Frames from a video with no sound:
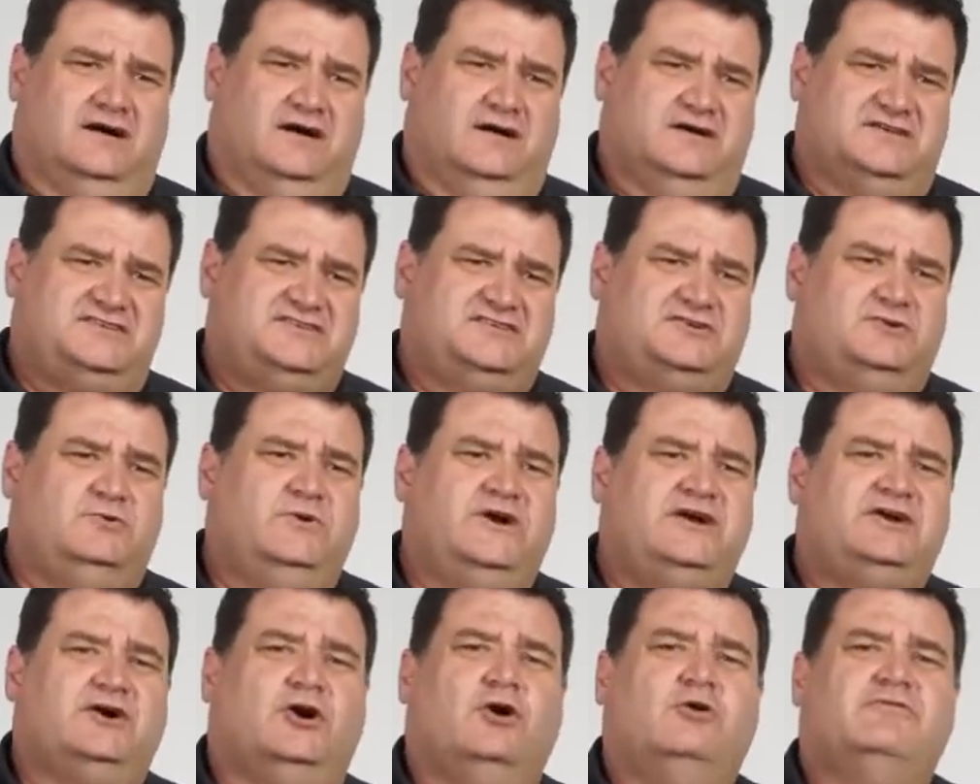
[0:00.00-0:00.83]
a
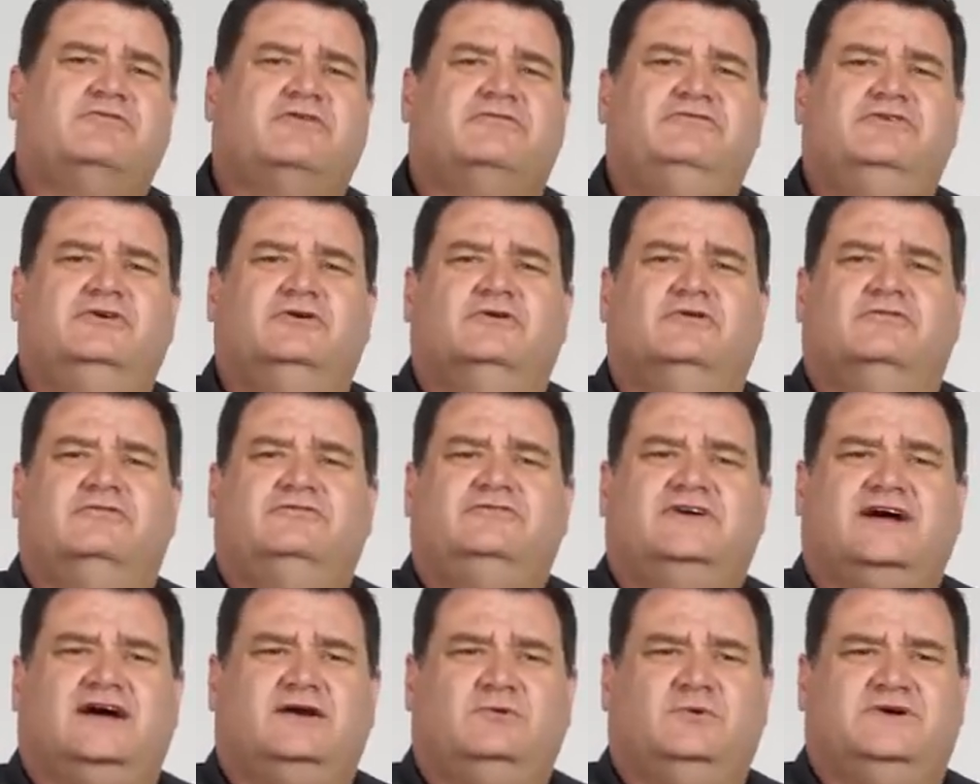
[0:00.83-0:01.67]
quick overview
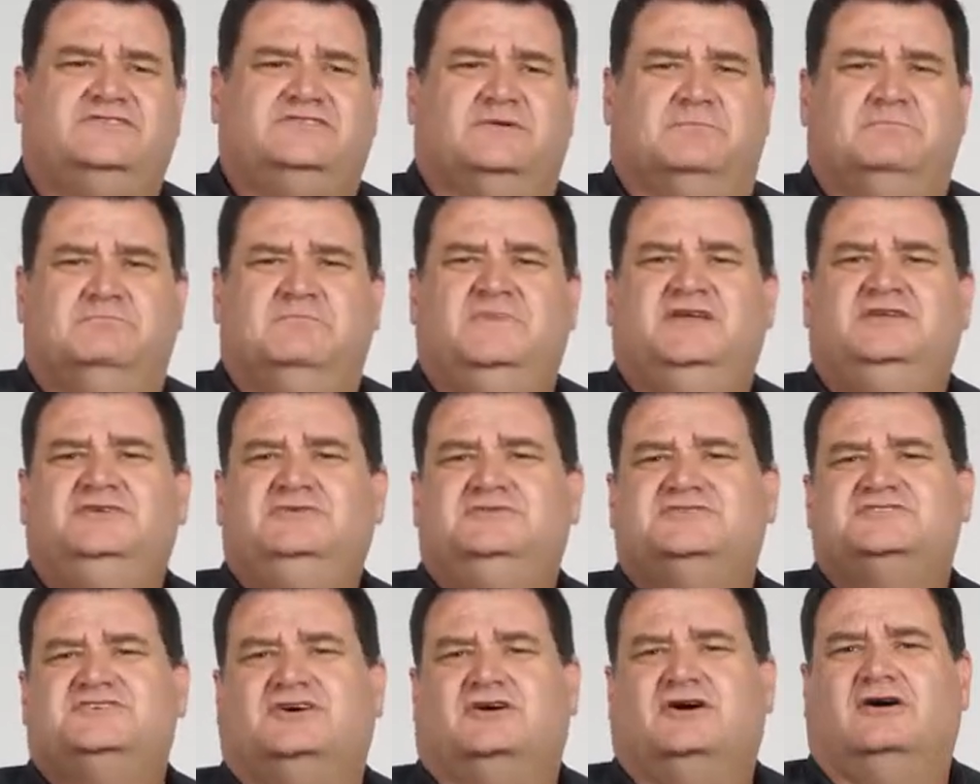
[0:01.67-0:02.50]
of kind of what the
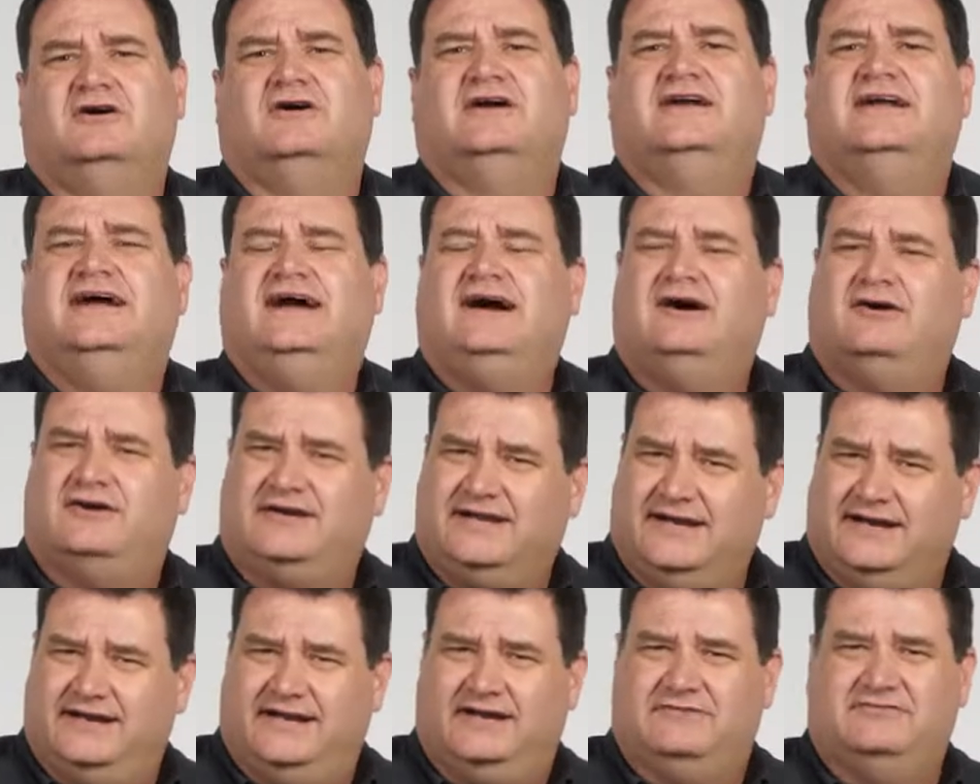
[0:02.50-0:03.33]
menus are and how
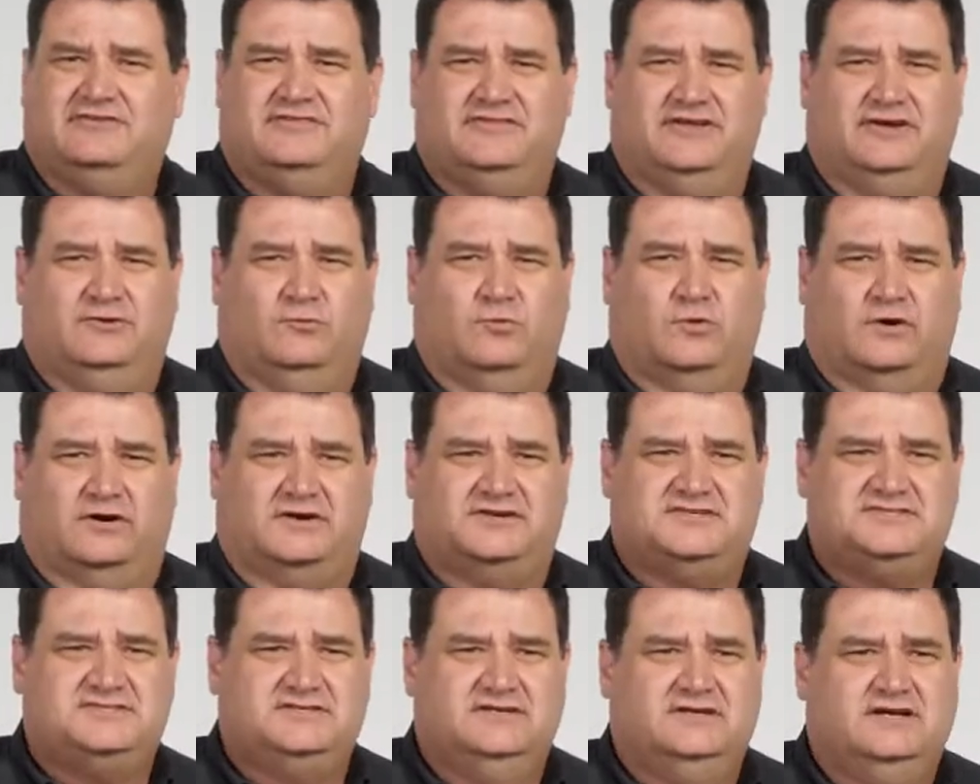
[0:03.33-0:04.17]
kind of everything
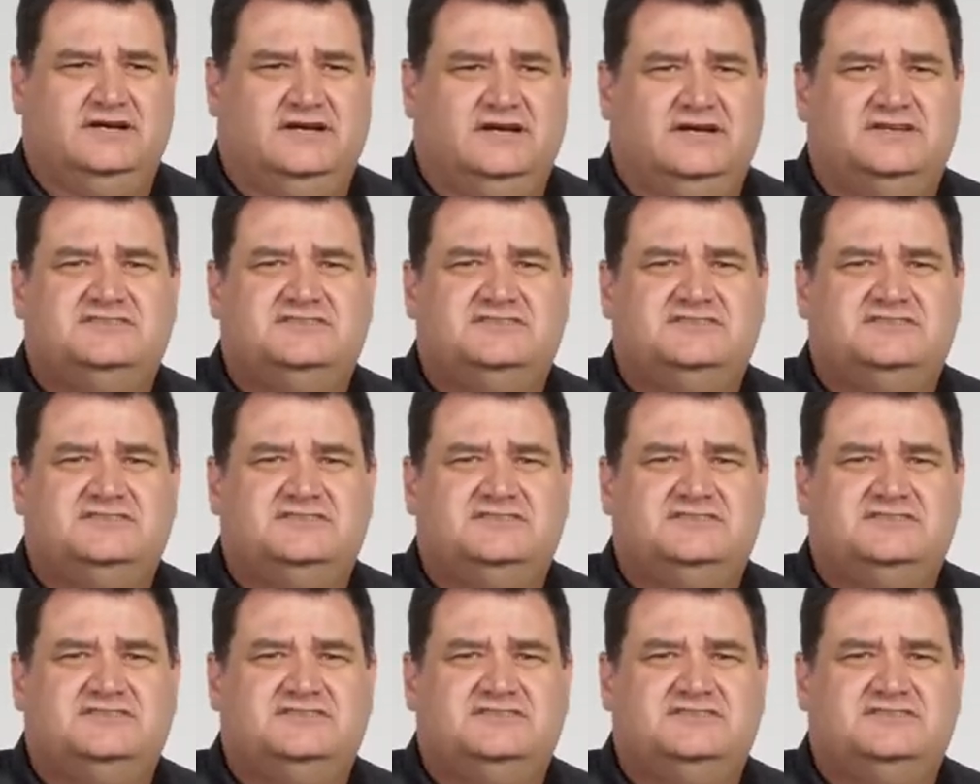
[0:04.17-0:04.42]
works.